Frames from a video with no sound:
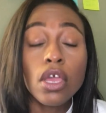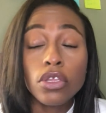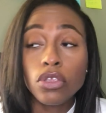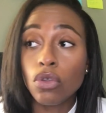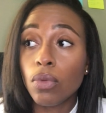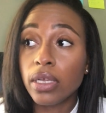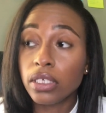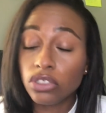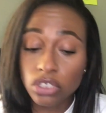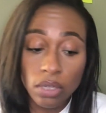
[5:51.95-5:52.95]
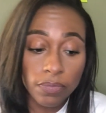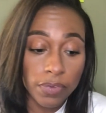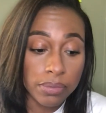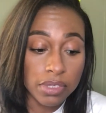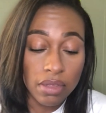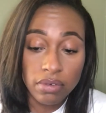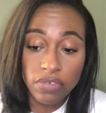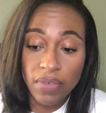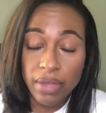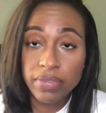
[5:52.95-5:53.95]
You want to jump from
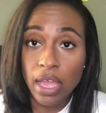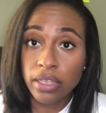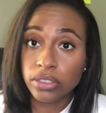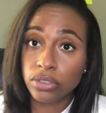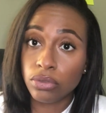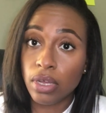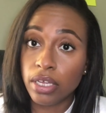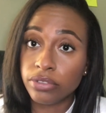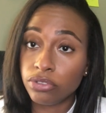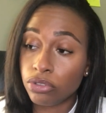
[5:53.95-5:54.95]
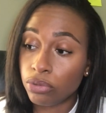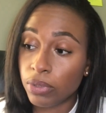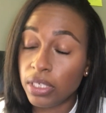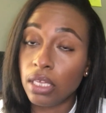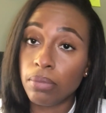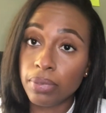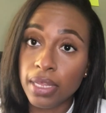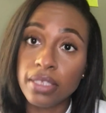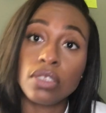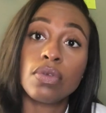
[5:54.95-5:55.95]
$75 to $120 and plus,